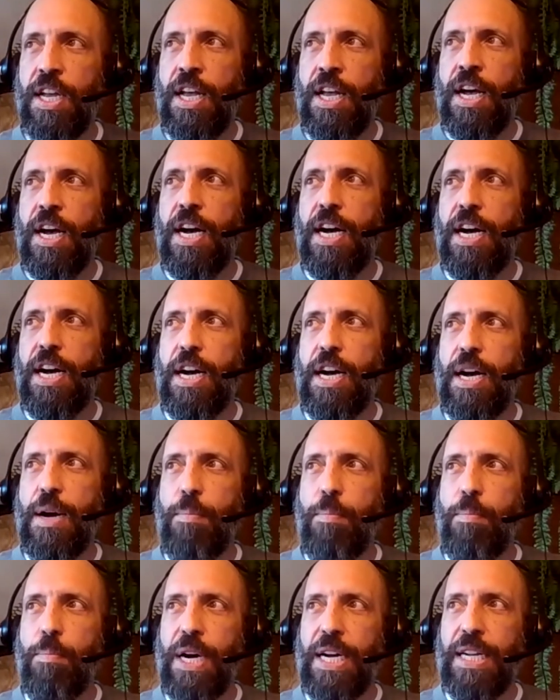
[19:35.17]

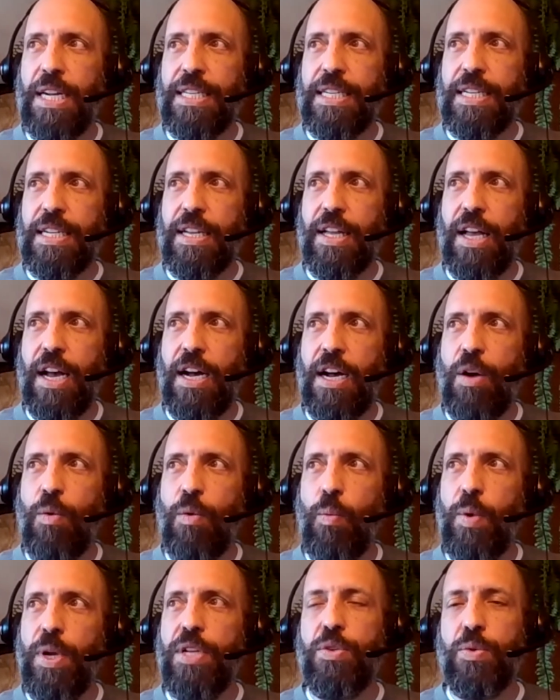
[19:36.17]
But
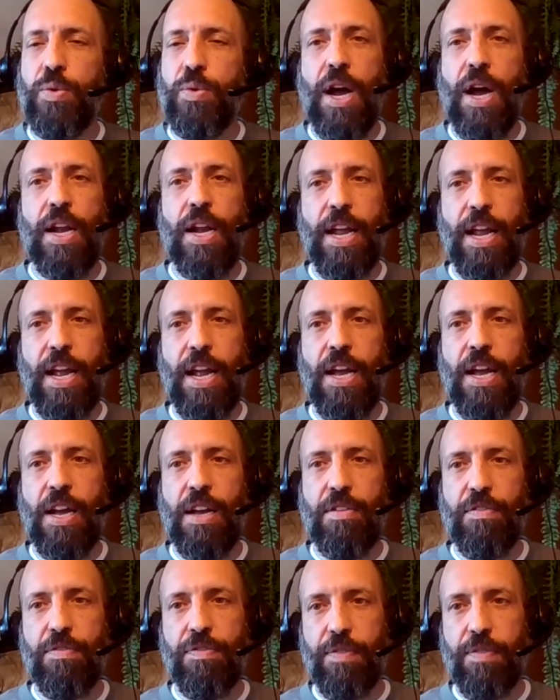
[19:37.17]
we do not
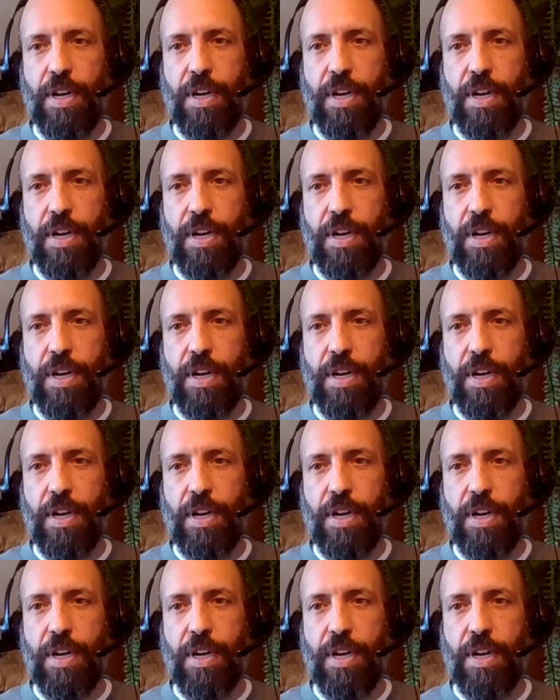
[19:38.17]
have